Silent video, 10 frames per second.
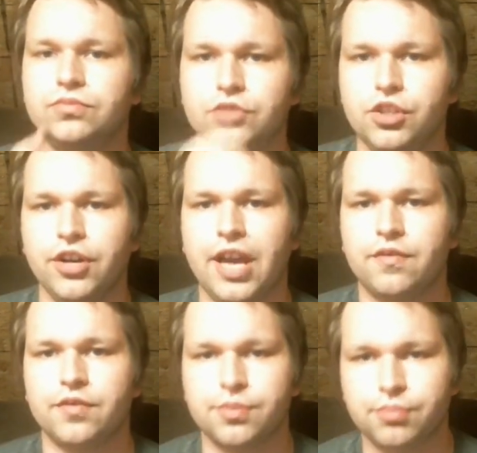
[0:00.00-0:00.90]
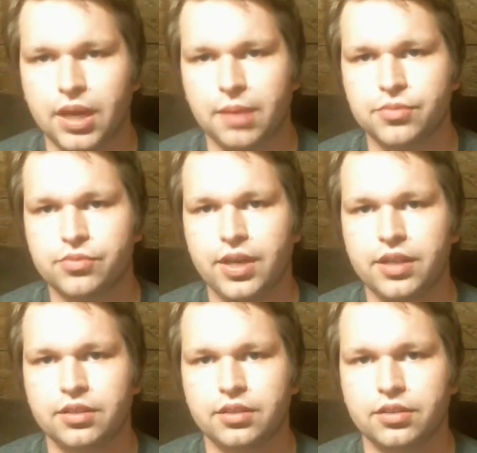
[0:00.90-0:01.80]
you're having some problems,
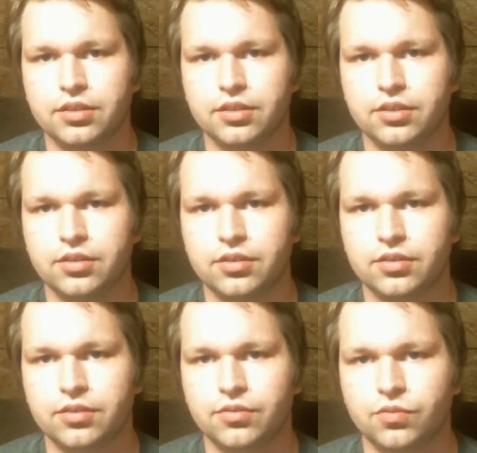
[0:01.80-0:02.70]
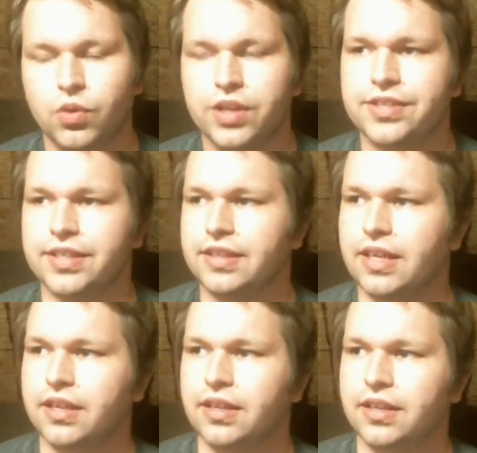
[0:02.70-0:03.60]
right? What is it?
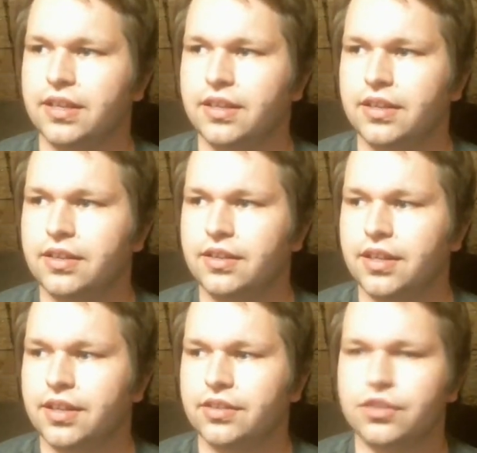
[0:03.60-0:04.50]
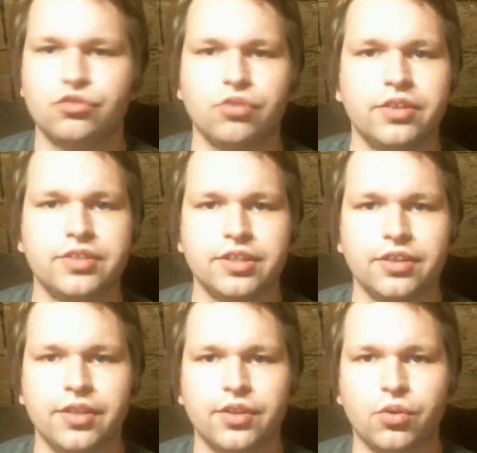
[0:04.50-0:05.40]
The drug dealer
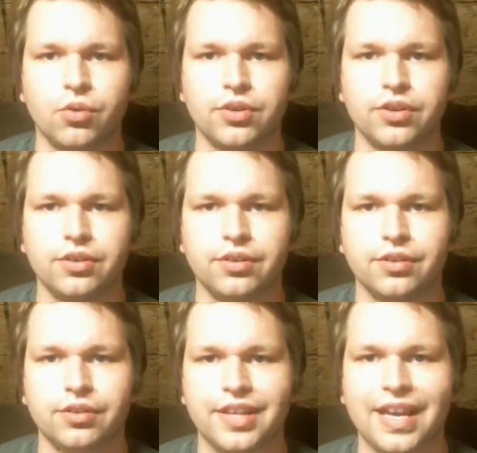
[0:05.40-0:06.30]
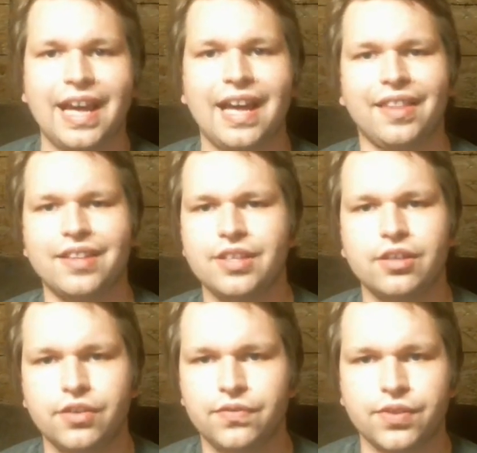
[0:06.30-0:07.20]
on the corner? Yeah, that's
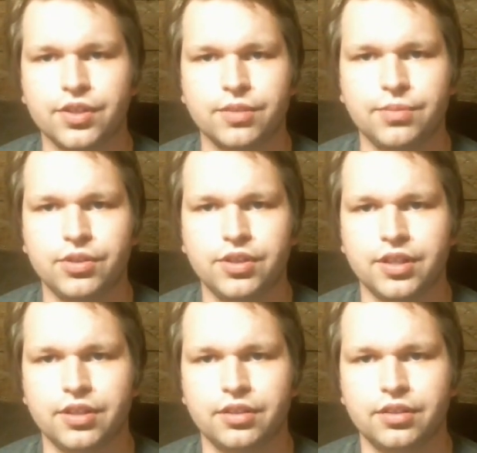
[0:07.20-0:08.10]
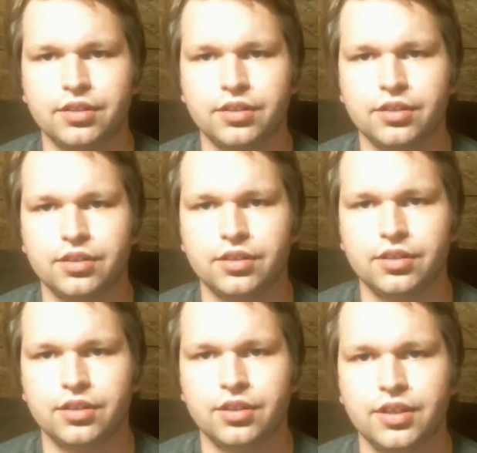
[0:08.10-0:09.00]
not good for the community.
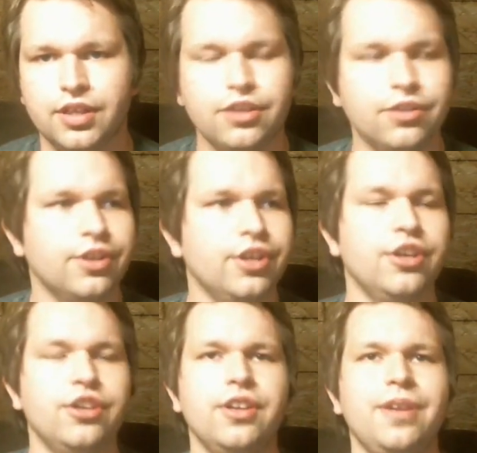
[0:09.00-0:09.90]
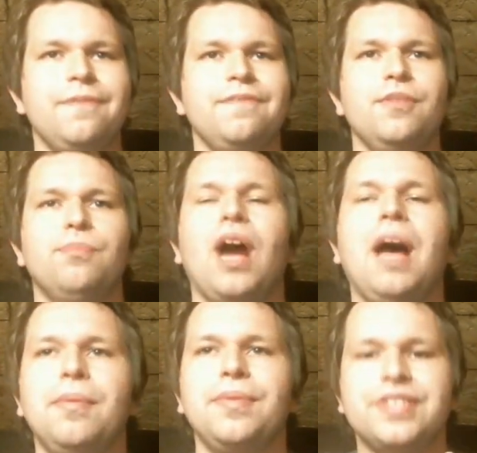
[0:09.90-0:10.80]
You're
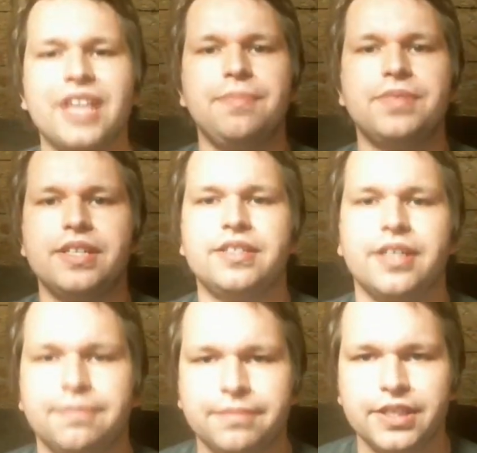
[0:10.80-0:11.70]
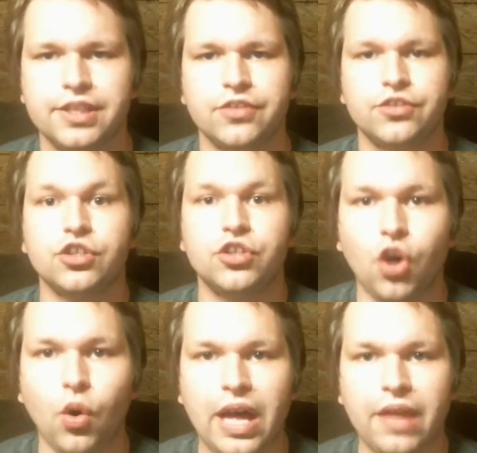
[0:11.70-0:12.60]
probably tempted to
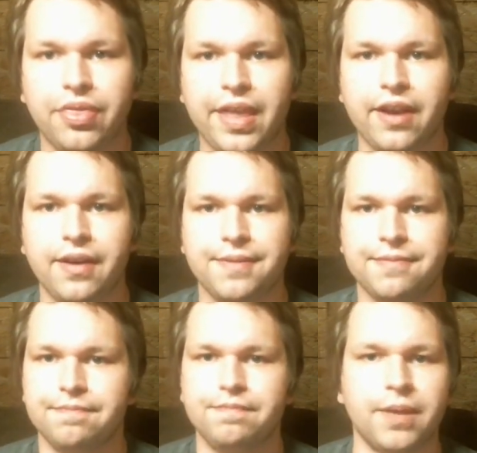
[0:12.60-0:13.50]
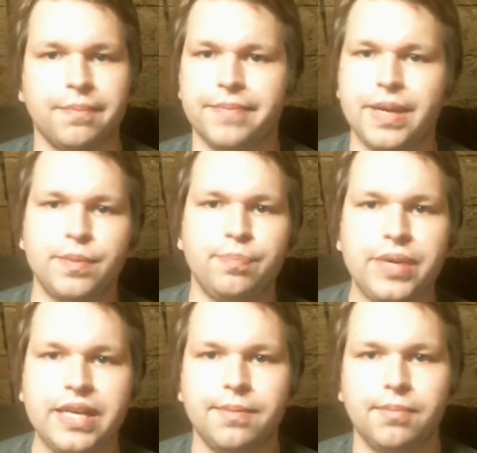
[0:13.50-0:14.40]
go out there and maybe
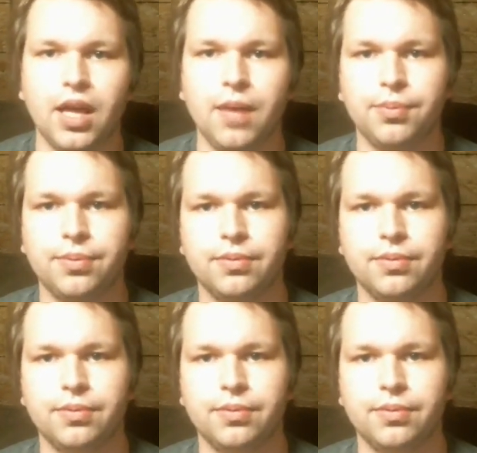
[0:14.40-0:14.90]
beat him up.